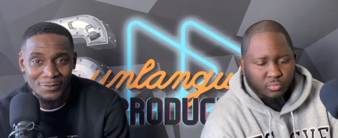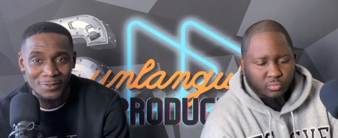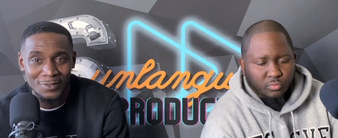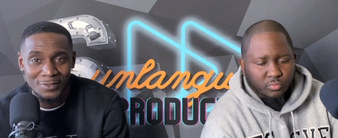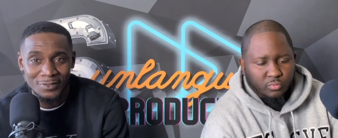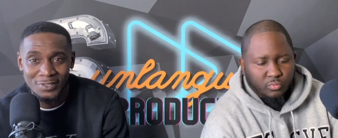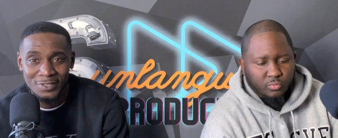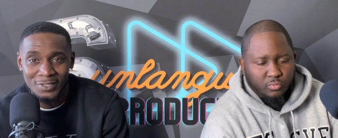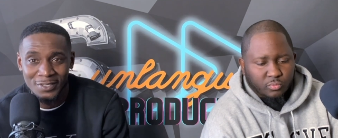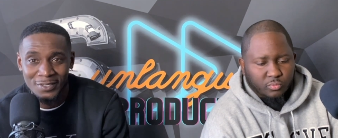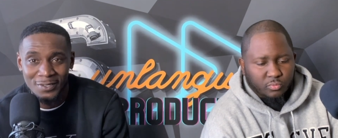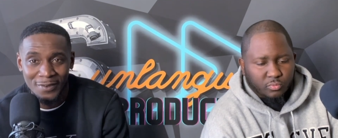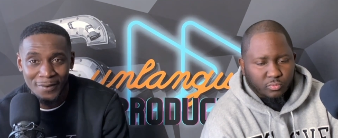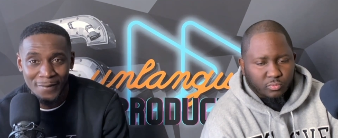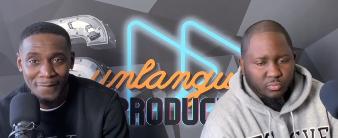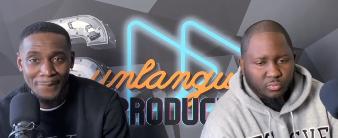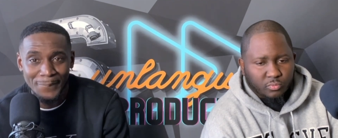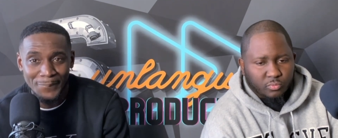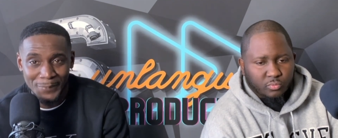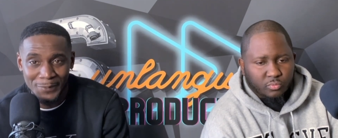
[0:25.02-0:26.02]
Speaker 1: You know what I'm saying? That's the
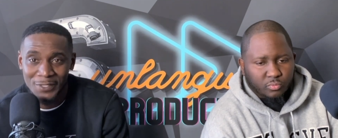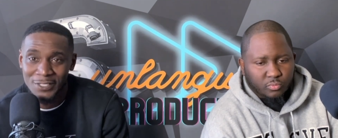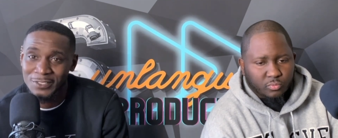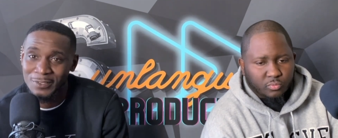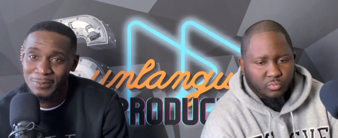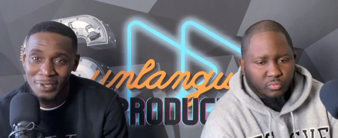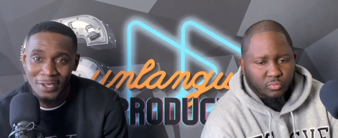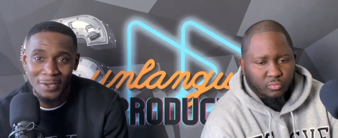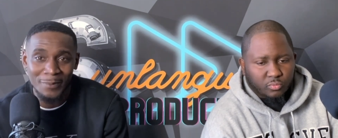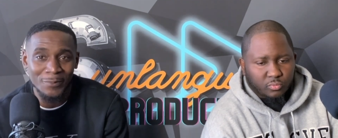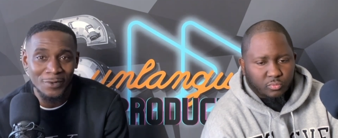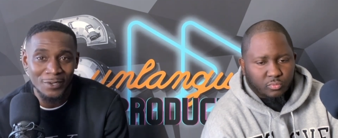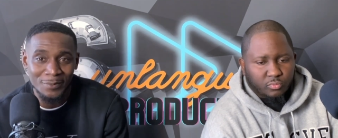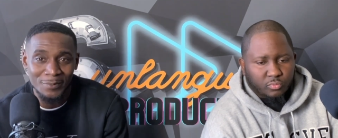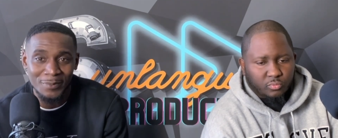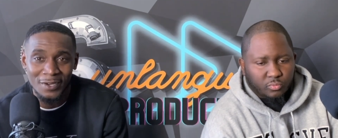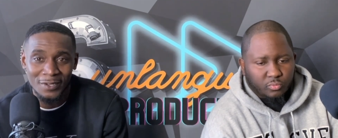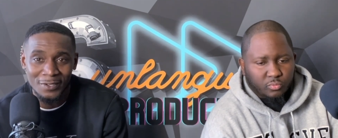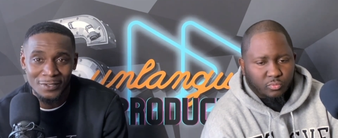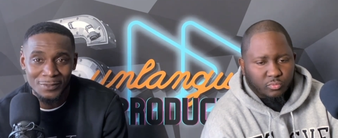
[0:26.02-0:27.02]
bad thing. That's the bad part
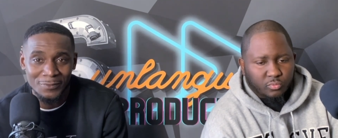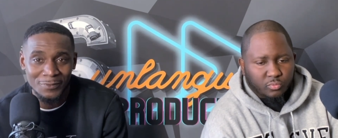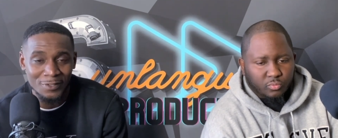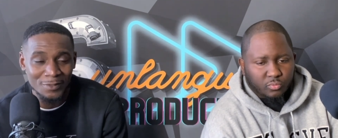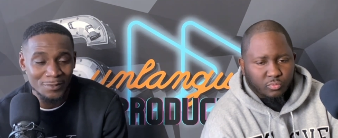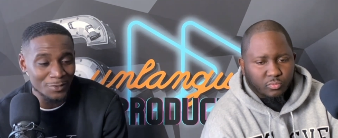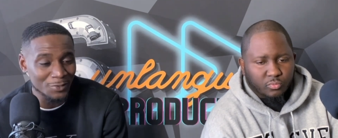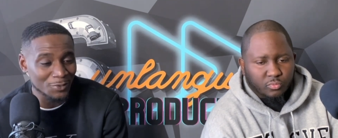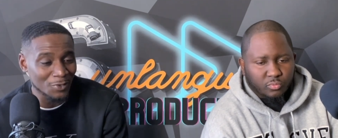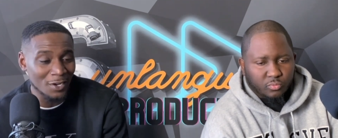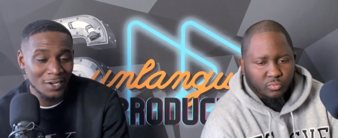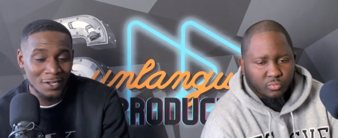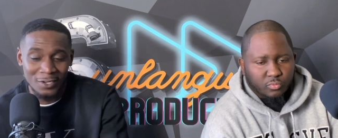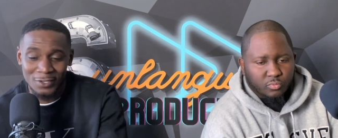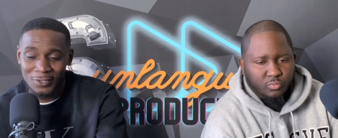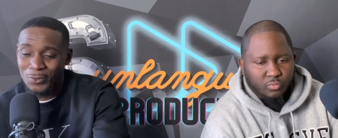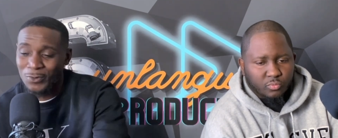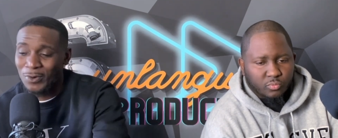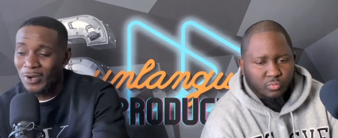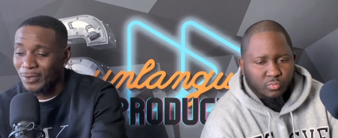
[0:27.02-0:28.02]
about yeah. it. You feel me? So I gotta
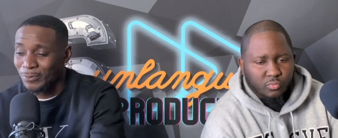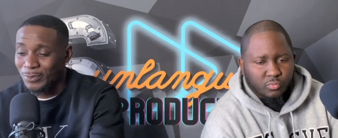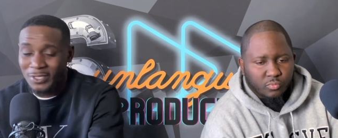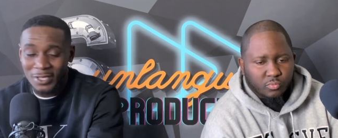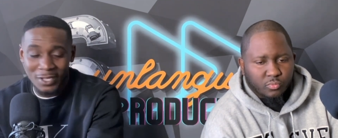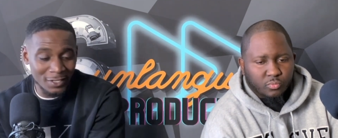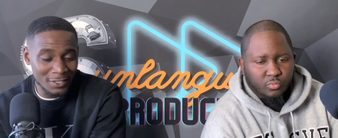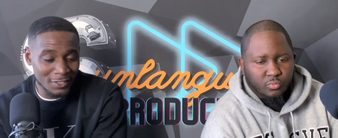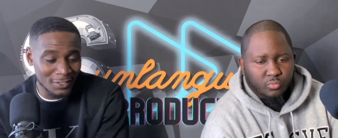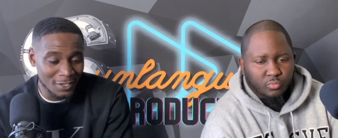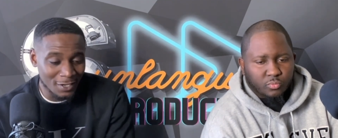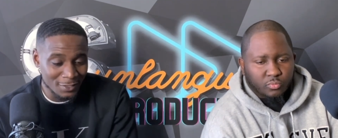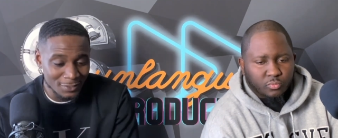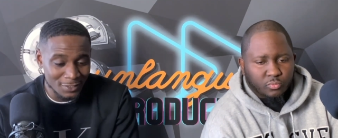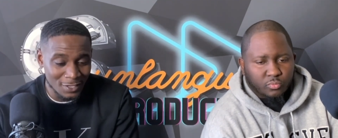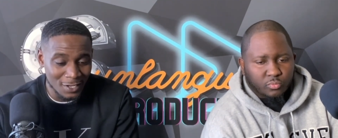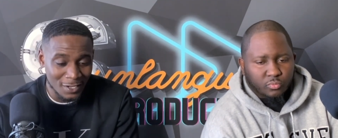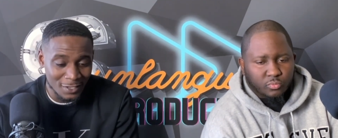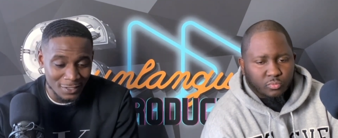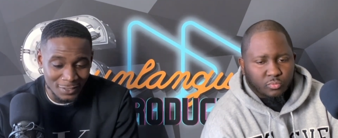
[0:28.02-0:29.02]
go out. We gotta get
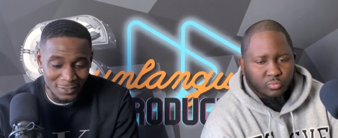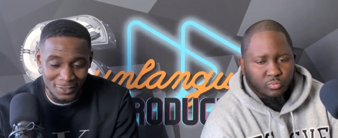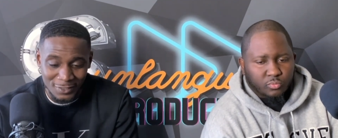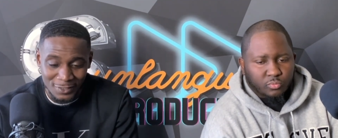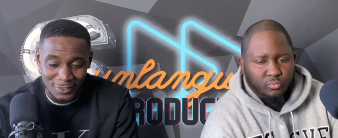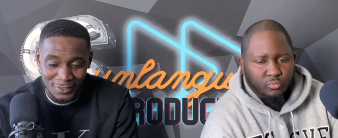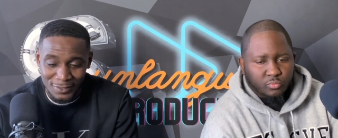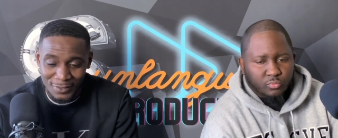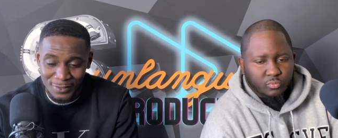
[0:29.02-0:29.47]
outside it